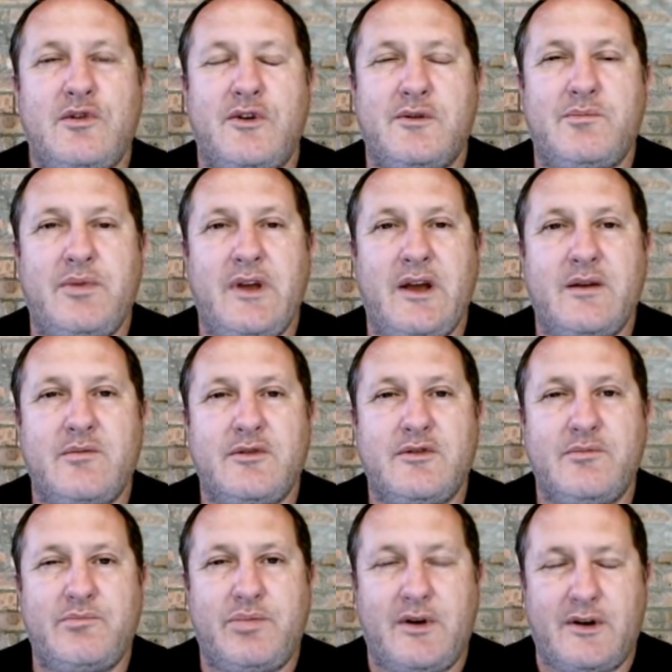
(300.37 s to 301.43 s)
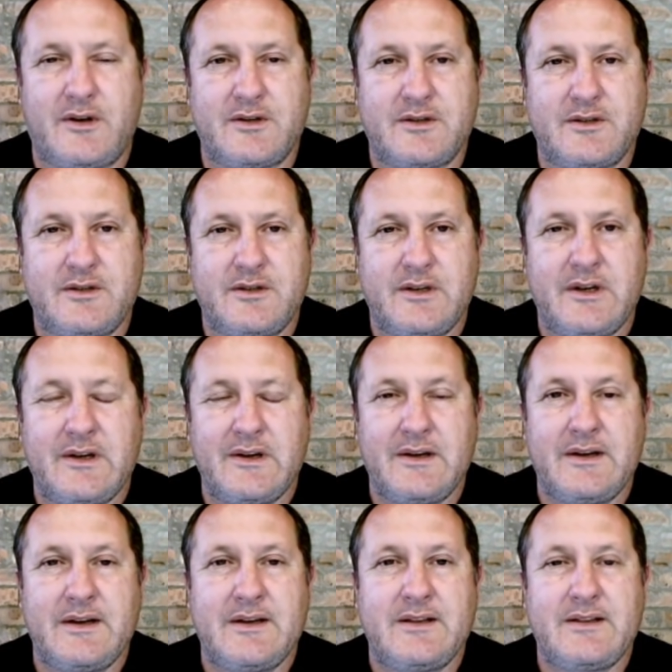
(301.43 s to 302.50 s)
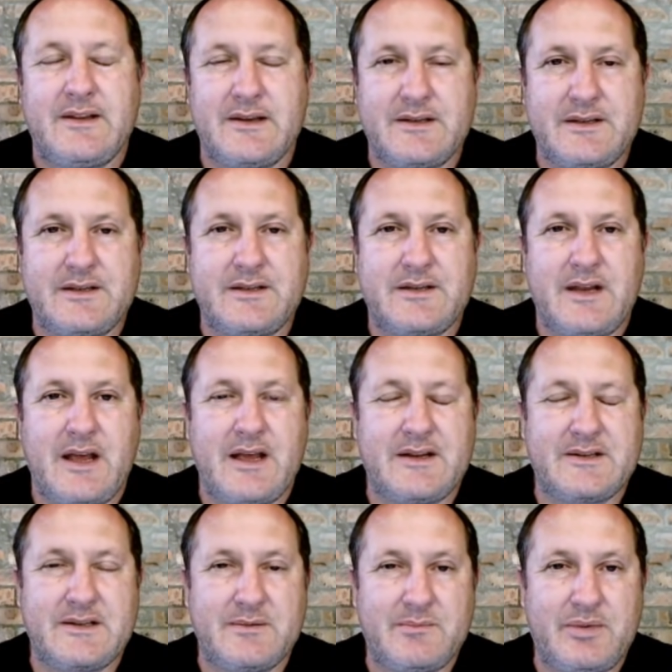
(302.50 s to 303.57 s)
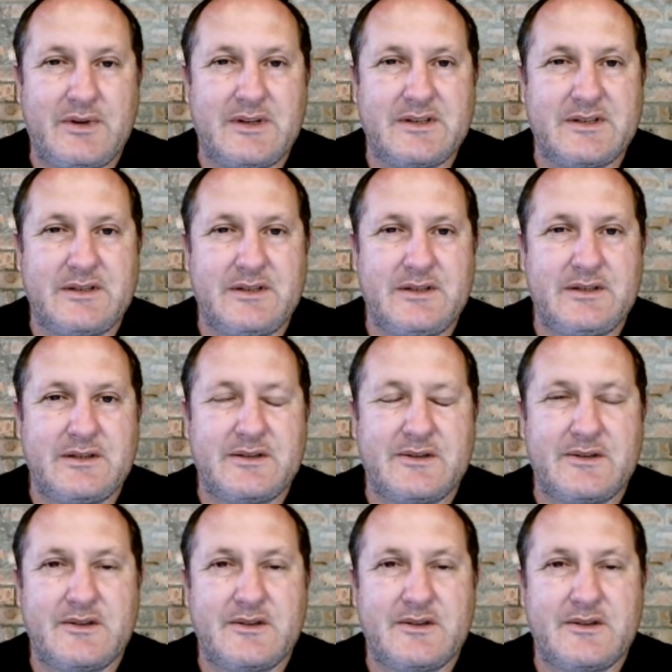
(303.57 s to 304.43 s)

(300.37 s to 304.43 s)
not be able to pass. This is as simple as it is.